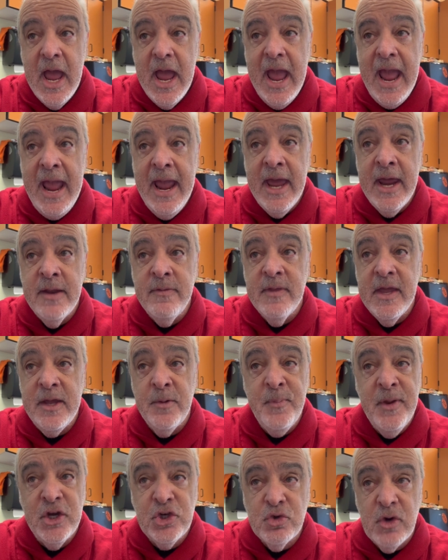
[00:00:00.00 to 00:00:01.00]
and the
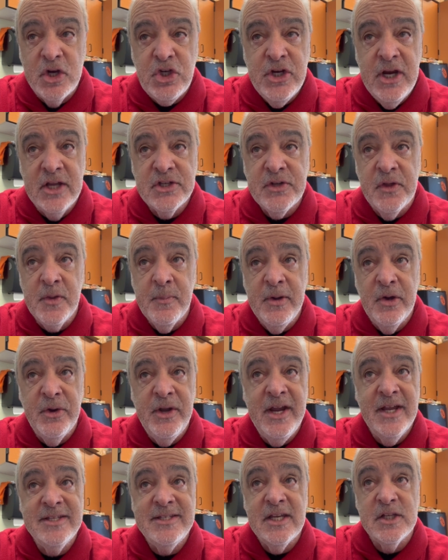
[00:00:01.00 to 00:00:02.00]
administration gets on the
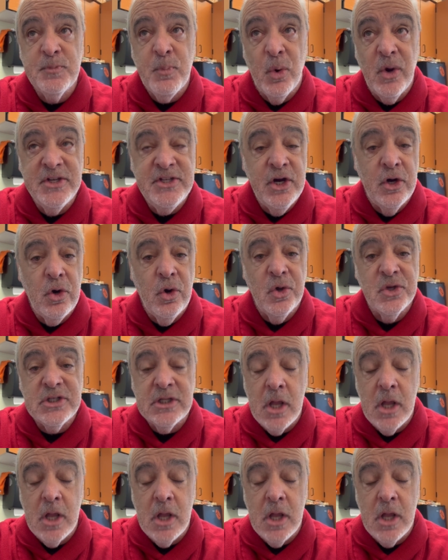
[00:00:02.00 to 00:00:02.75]
building and says, boys and girls,